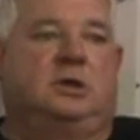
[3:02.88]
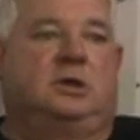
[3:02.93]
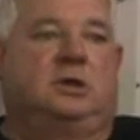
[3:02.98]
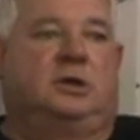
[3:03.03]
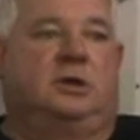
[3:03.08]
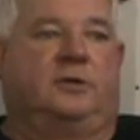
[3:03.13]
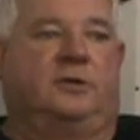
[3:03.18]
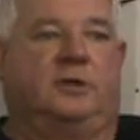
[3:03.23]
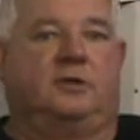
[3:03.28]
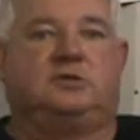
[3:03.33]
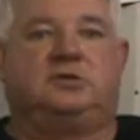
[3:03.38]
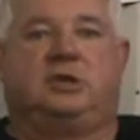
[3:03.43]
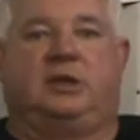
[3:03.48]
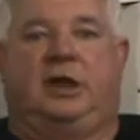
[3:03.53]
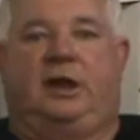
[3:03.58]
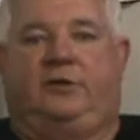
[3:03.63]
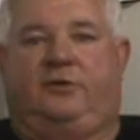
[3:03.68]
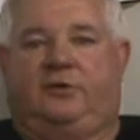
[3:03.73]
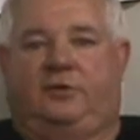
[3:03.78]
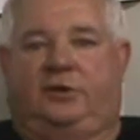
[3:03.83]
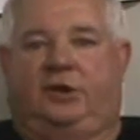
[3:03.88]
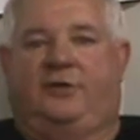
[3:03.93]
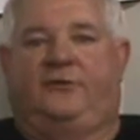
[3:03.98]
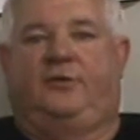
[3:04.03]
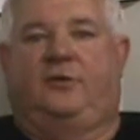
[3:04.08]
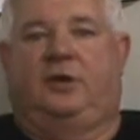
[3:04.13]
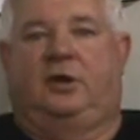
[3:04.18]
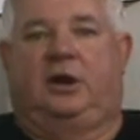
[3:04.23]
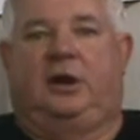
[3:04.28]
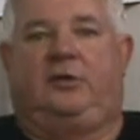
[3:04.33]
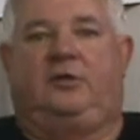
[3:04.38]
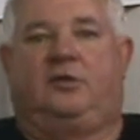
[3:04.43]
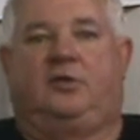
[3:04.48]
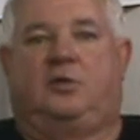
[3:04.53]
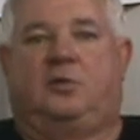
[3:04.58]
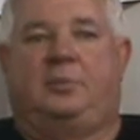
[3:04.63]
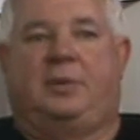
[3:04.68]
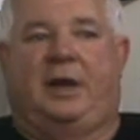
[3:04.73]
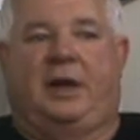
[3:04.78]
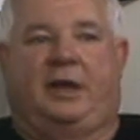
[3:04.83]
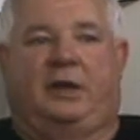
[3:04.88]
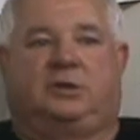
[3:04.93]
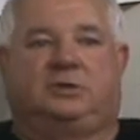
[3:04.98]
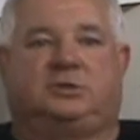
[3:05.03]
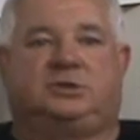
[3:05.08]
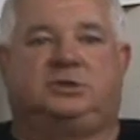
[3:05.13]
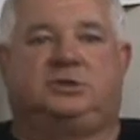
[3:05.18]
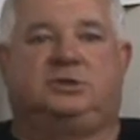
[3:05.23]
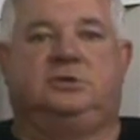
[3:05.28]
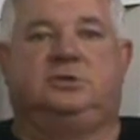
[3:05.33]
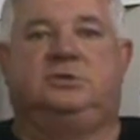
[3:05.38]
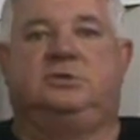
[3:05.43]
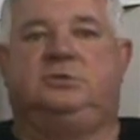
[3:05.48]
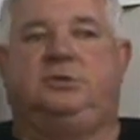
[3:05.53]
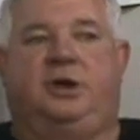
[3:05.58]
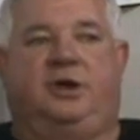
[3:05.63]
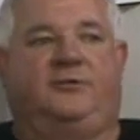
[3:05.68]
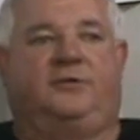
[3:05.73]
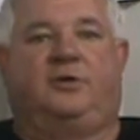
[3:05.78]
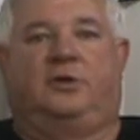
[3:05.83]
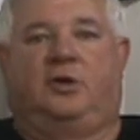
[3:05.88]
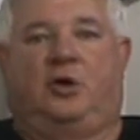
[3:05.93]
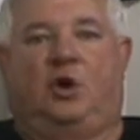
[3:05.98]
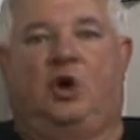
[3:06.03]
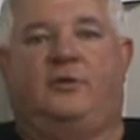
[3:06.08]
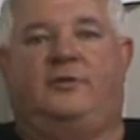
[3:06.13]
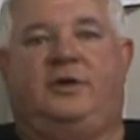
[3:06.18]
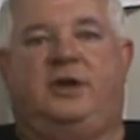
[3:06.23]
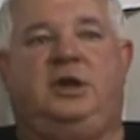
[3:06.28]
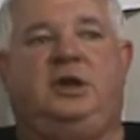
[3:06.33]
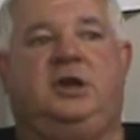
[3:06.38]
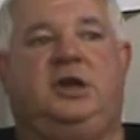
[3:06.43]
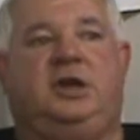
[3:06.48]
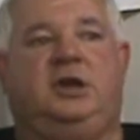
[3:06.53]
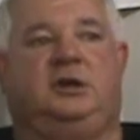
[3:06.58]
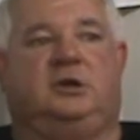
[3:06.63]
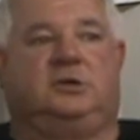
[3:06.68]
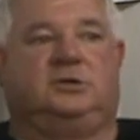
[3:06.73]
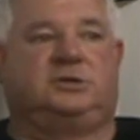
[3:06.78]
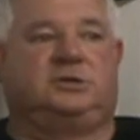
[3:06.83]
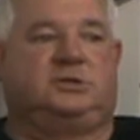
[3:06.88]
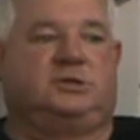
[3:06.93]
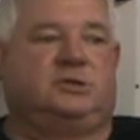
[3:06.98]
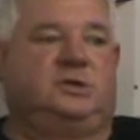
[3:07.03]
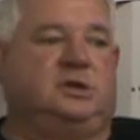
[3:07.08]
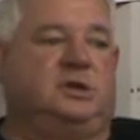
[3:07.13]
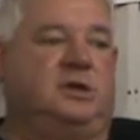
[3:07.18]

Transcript: those different electrical panels to different RV dealers.